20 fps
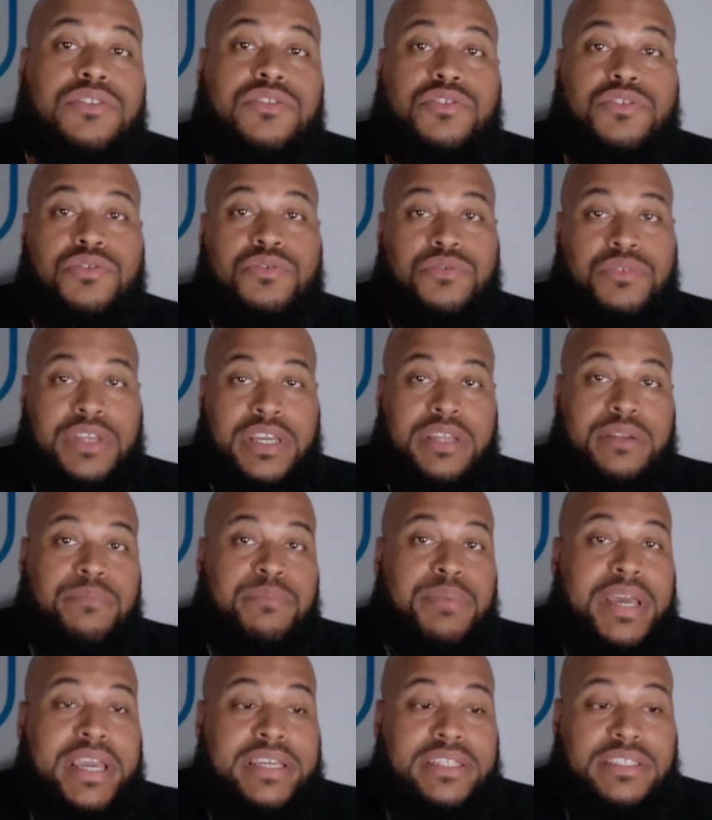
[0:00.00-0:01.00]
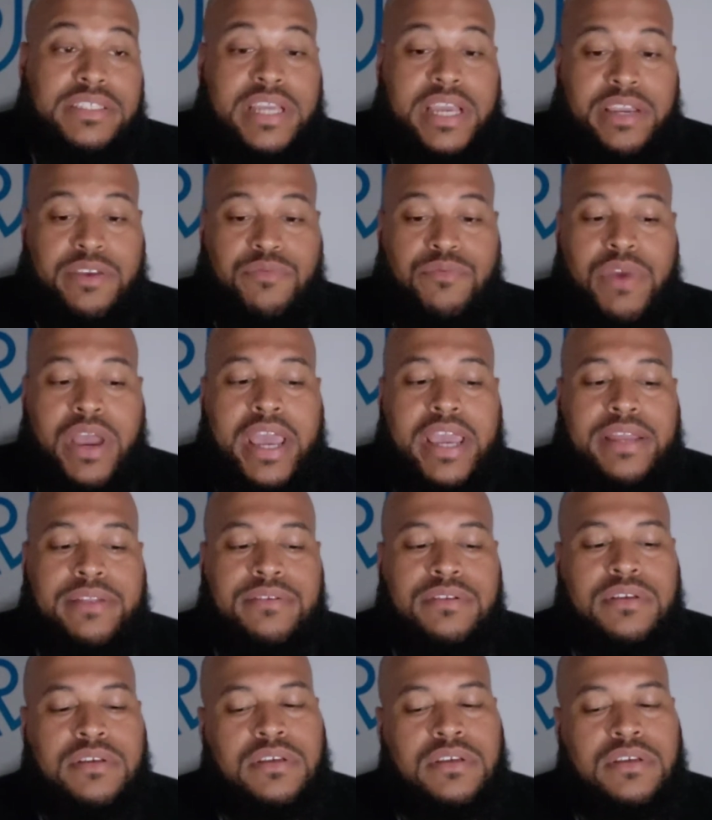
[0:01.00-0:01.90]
to get a paycheck, right?